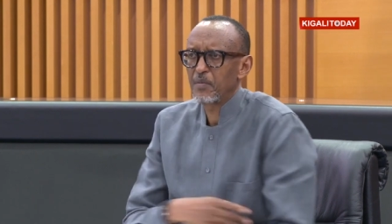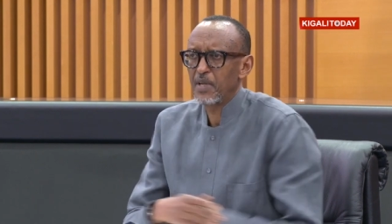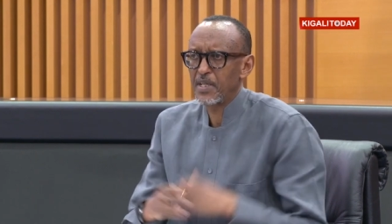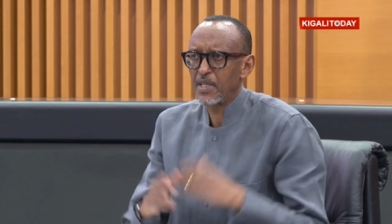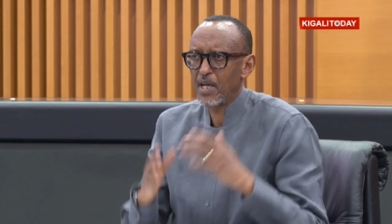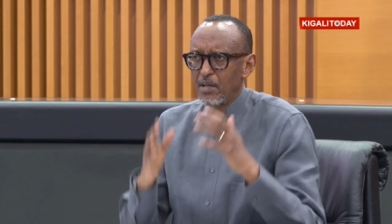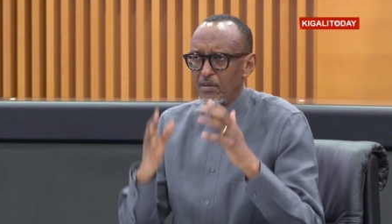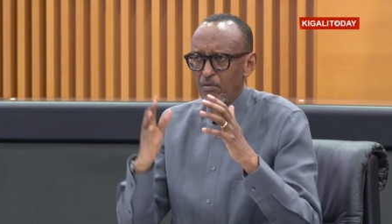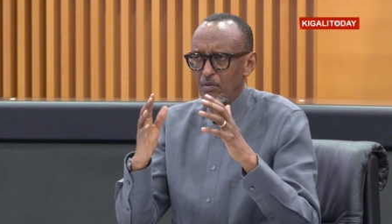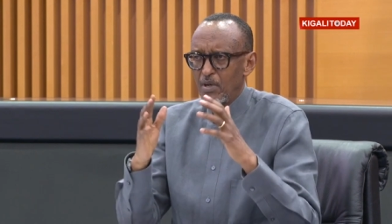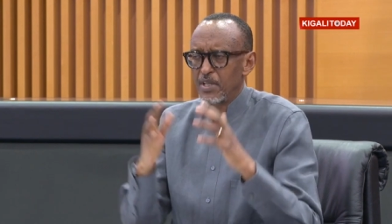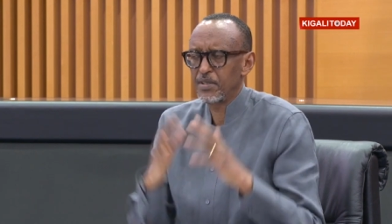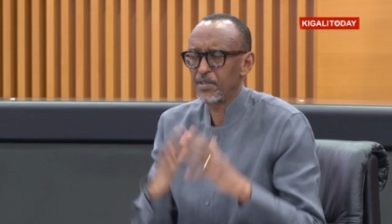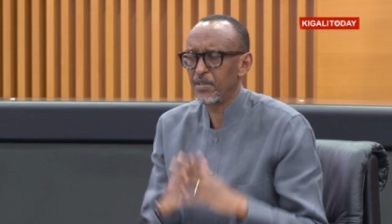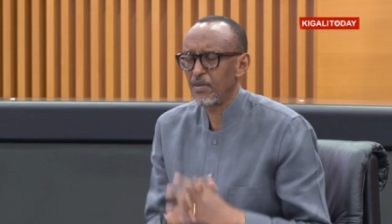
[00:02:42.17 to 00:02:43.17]
but I
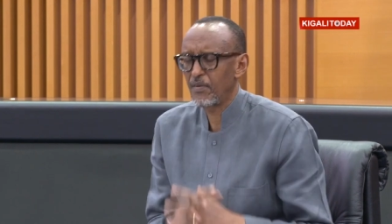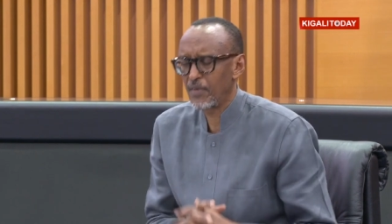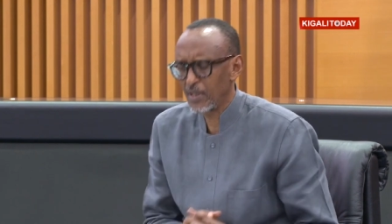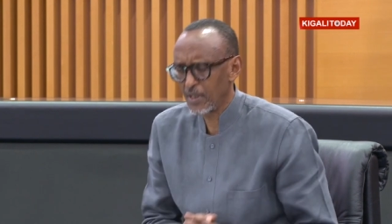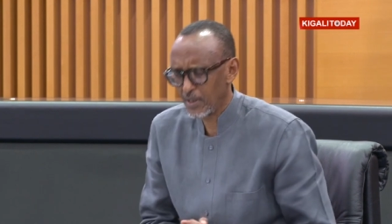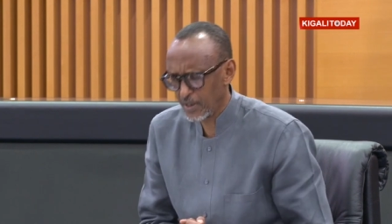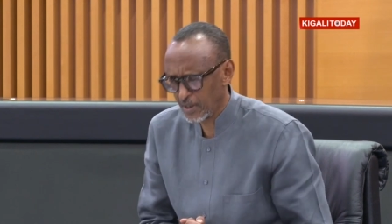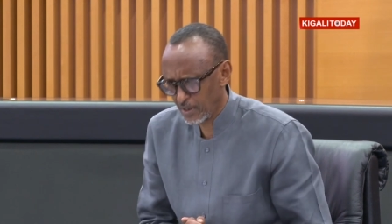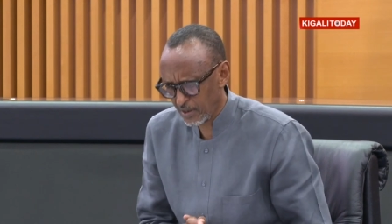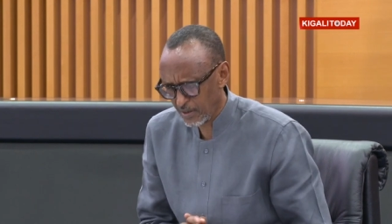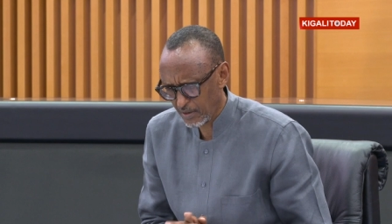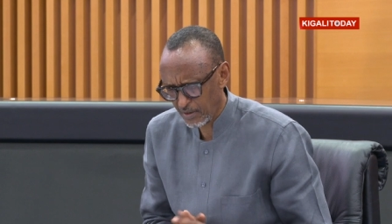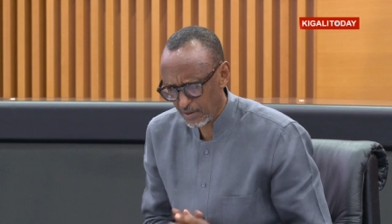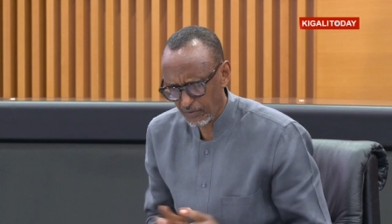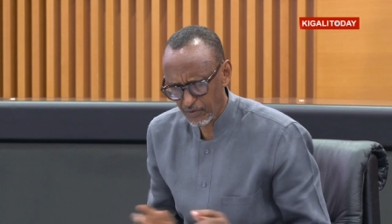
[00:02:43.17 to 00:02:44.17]
was
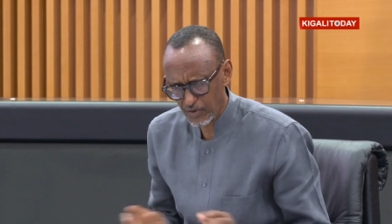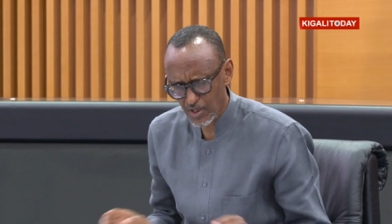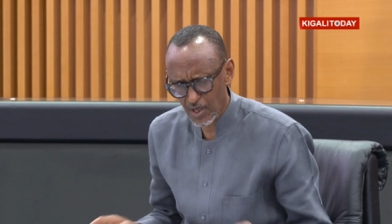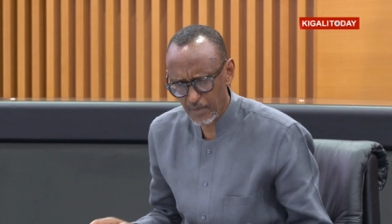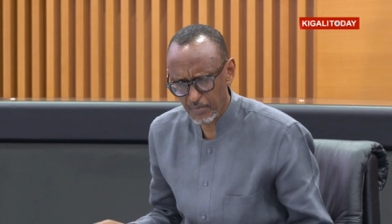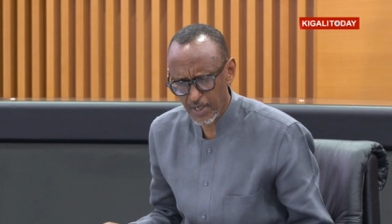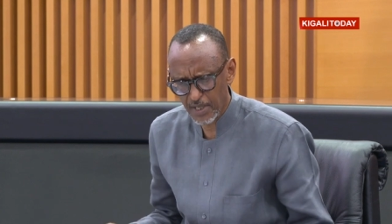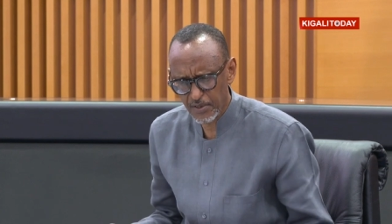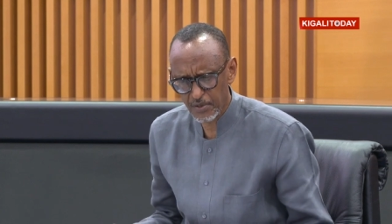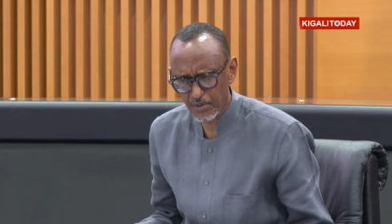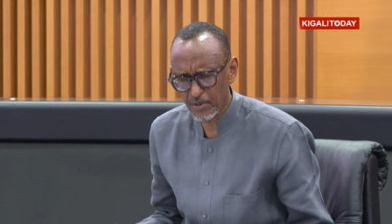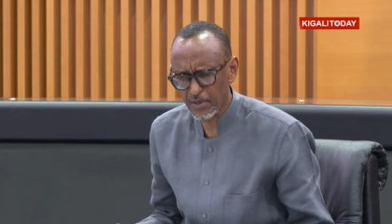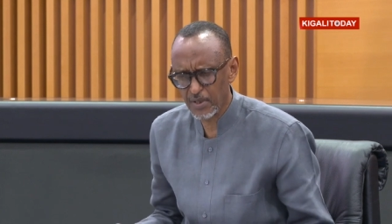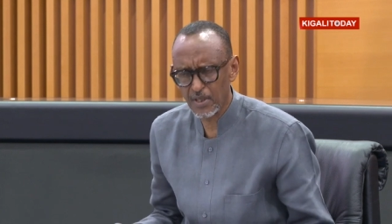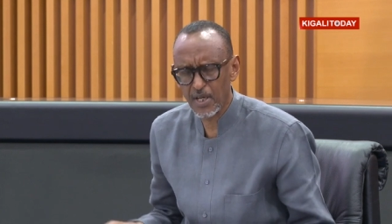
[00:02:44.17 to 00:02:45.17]
thinking if
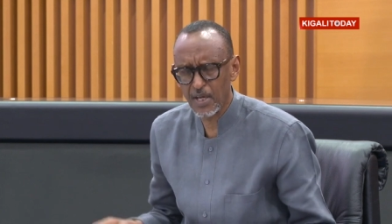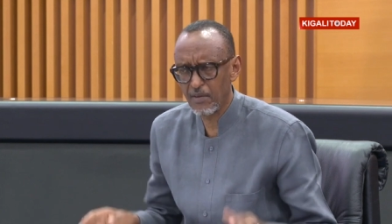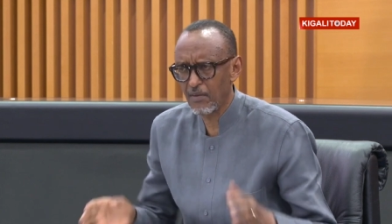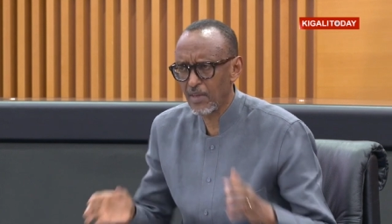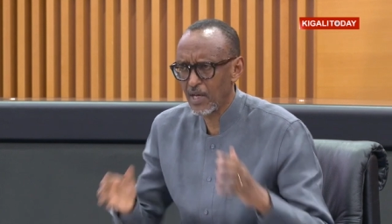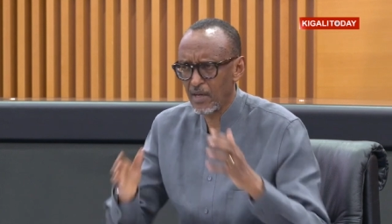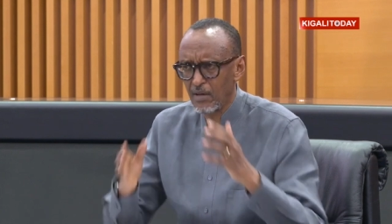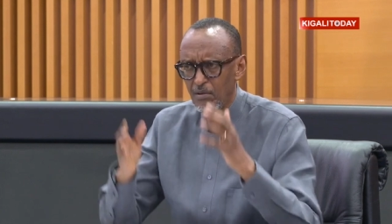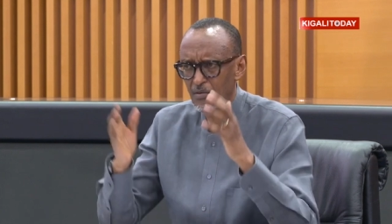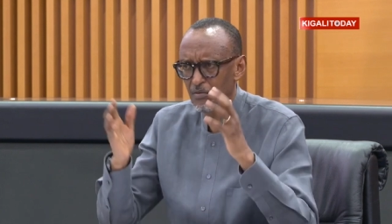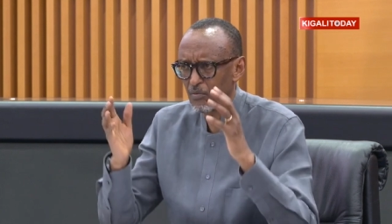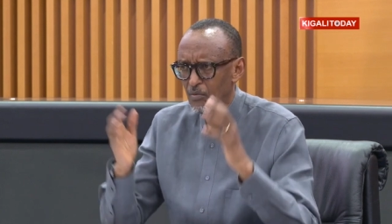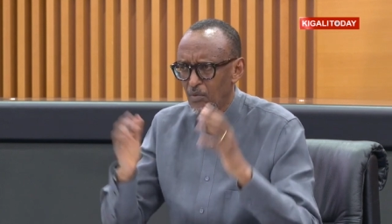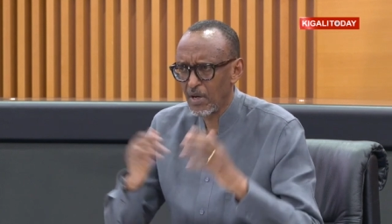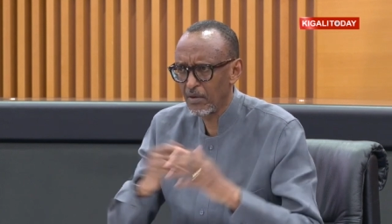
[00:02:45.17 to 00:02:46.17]
chairperson, either
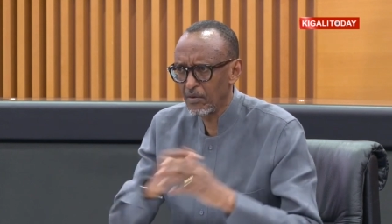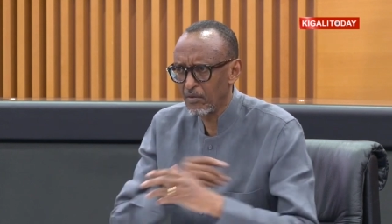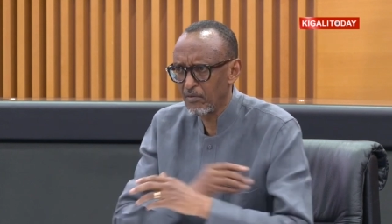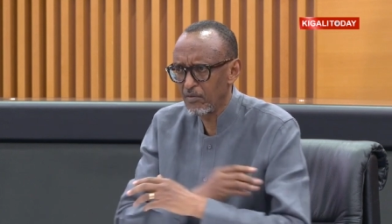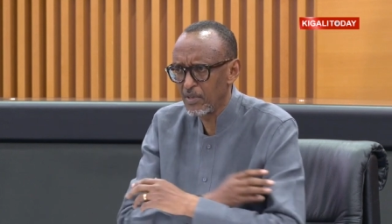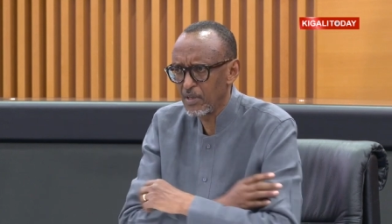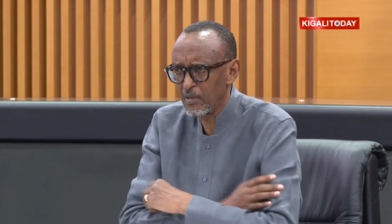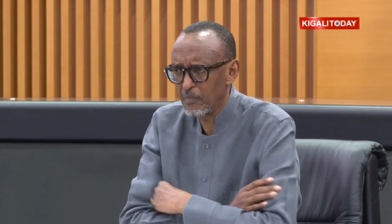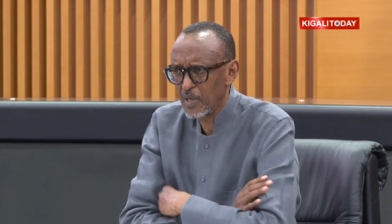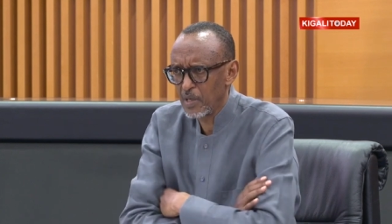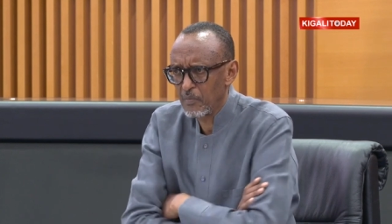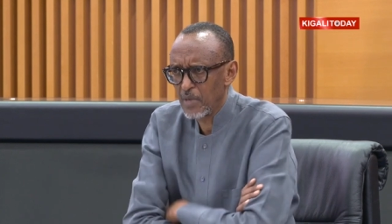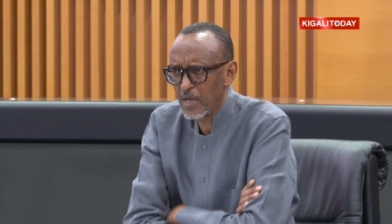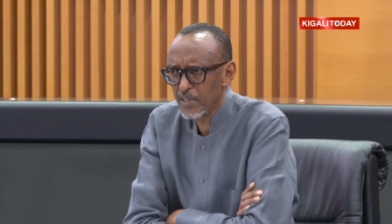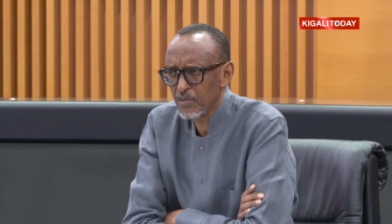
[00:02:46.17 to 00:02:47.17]
one of the
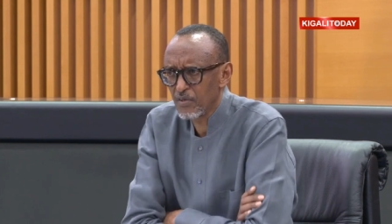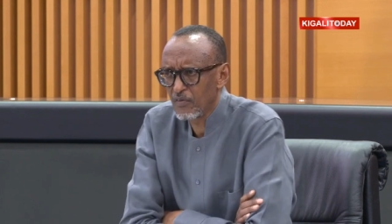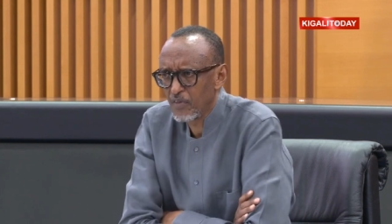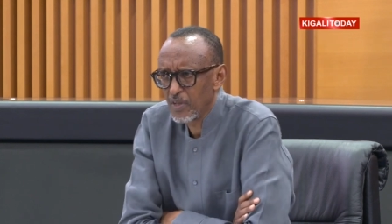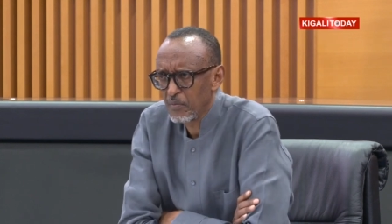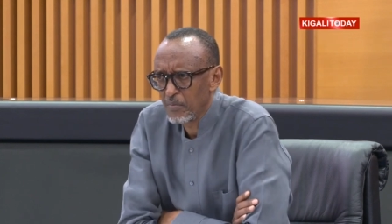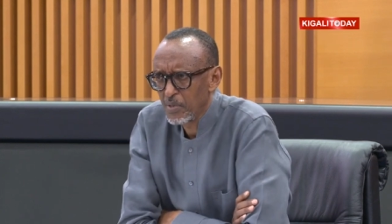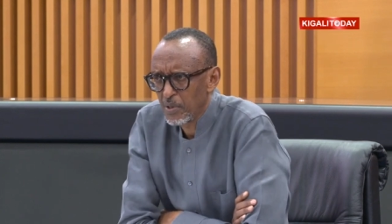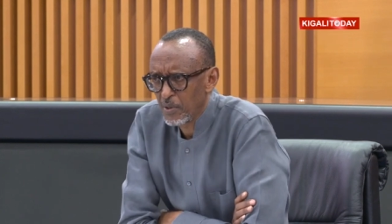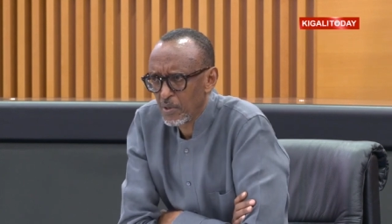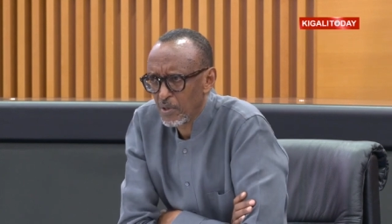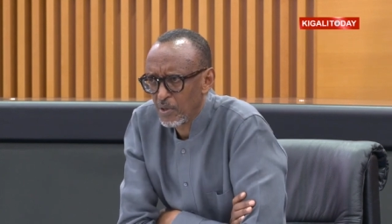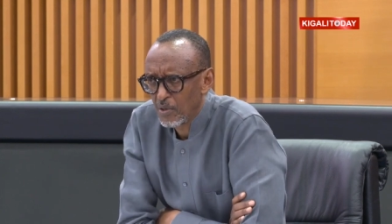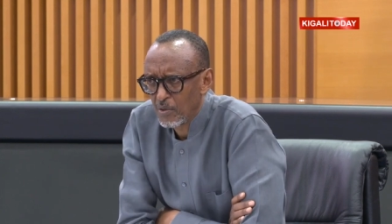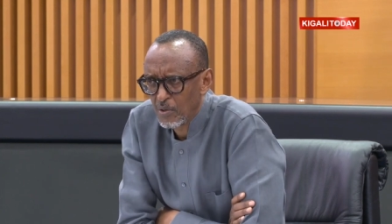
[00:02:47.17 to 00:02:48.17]
members of the
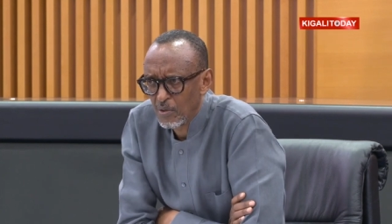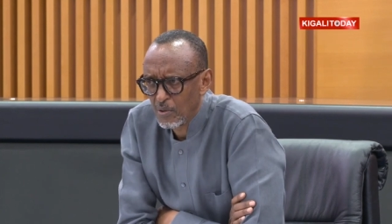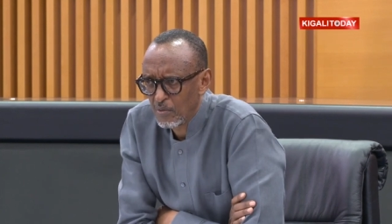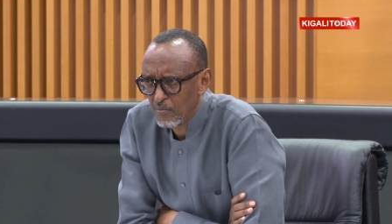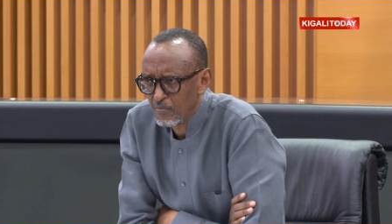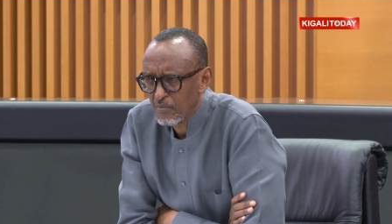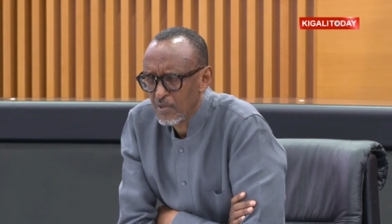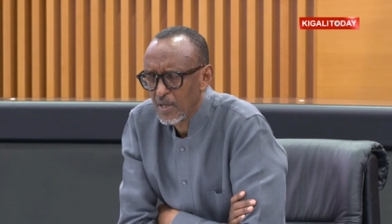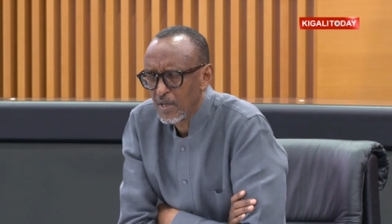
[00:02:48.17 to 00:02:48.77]
Bureau or